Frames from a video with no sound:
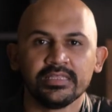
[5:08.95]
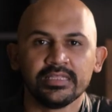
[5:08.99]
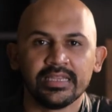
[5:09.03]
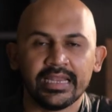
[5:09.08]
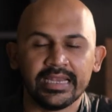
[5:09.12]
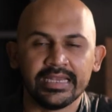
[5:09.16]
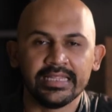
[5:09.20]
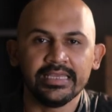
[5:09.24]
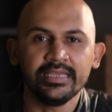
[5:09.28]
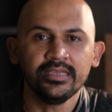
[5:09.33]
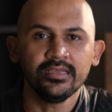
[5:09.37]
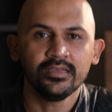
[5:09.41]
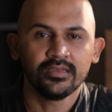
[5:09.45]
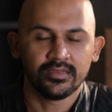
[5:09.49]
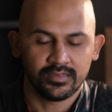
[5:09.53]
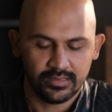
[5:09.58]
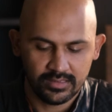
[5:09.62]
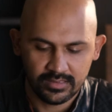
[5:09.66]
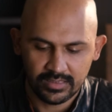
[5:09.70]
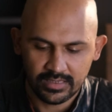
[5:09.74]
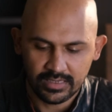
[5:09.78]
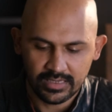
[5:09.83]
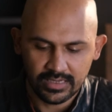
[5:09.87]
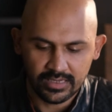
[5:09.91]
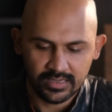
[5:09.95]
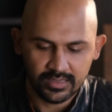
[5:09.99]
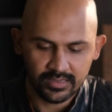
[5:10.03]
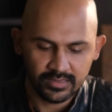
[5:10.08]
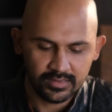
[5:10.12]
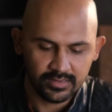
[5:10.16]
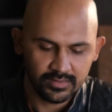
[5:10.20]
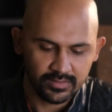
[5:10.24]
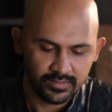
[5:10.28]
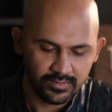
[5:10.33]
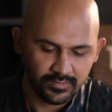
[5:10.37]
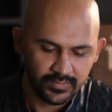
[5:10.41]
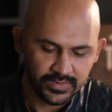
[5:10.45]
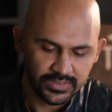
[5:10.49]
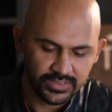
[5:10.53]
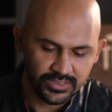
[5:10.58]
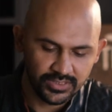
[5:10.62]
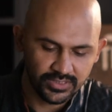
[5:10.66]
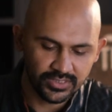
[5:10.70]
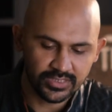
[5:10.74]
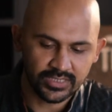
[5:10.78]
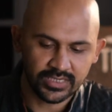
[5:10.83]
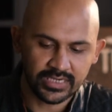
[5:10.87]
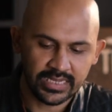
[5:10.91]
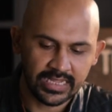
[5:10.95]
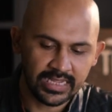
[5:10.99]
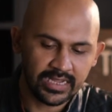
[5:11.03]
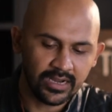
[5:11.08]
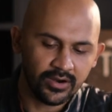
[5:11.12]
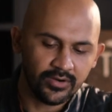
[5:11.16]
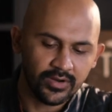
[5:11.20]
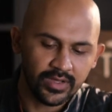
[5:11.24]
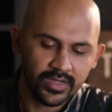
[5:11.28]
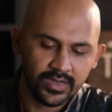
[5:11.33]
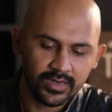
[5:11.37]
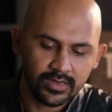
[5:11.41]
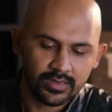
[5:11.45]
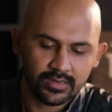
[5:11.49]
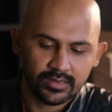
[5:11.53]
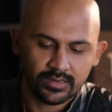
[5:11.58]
ready, we're just going to take out our